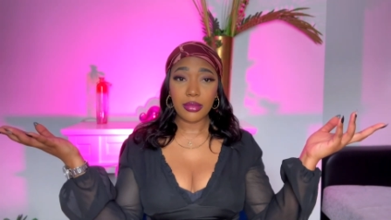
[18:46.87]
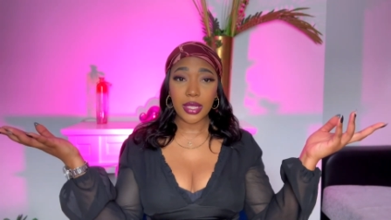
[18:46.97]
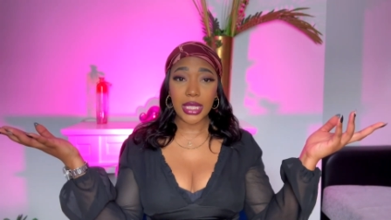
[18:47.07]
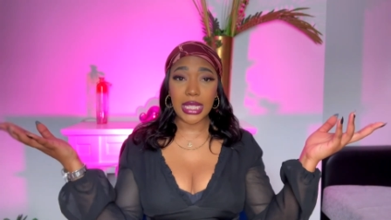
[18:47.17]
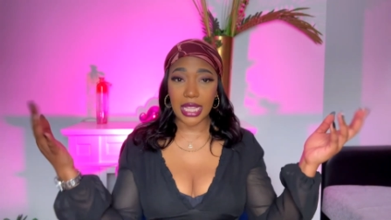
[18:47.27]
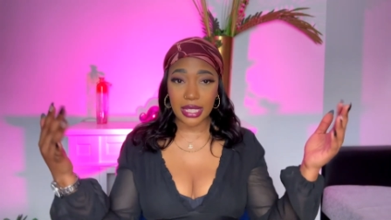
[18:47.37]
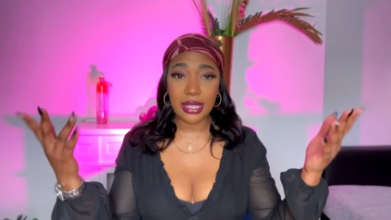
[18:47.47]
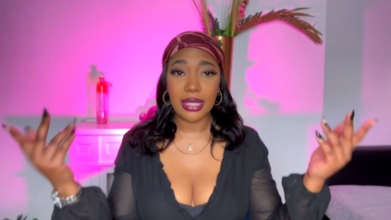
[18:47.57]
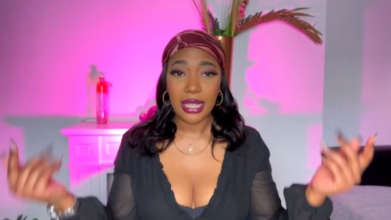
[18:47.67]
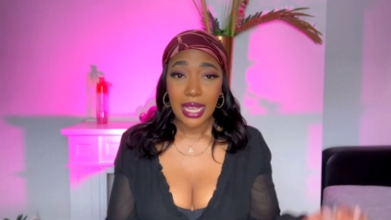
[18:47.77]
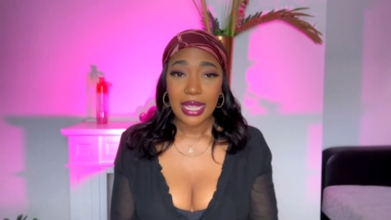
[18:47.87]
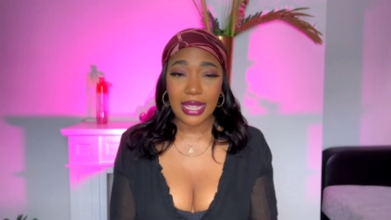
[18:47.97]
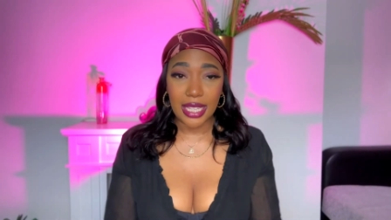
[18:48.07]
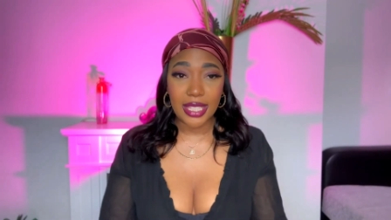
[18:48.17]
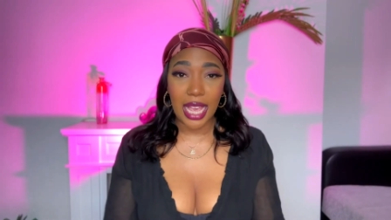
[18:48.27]
That's
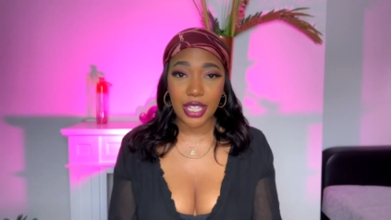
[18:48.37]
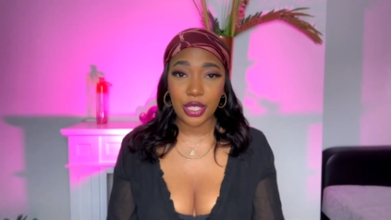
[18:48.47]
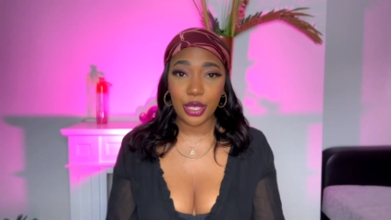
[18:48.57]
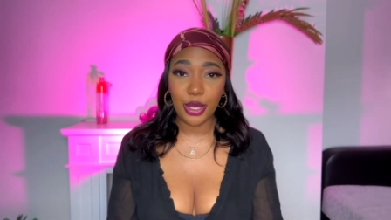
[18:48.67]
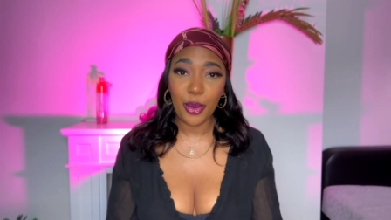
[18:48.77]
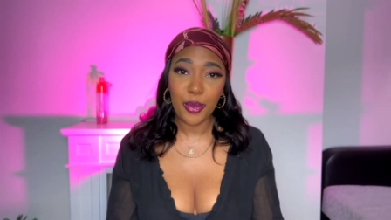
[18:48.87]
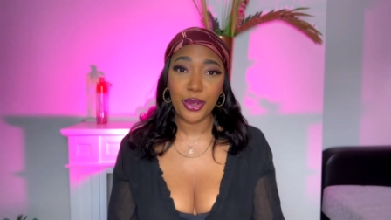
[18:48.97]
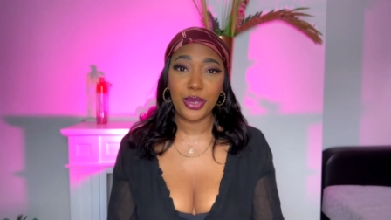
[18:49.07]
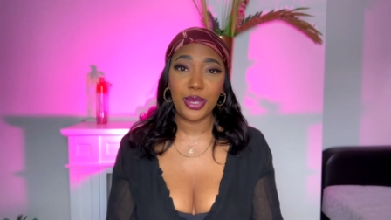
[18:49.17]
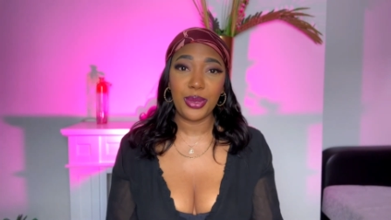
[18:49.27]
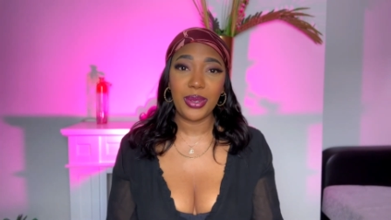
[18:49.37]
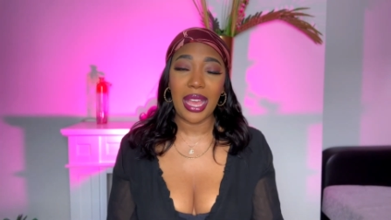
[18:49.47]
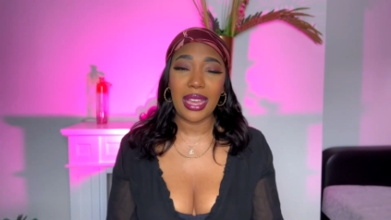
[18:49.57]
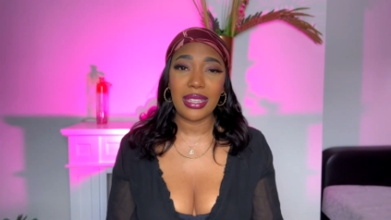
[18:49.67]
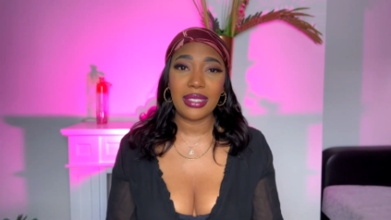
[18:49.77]
that's actually normal to you
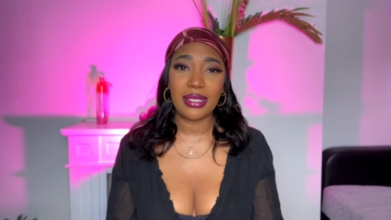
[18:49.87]
guys.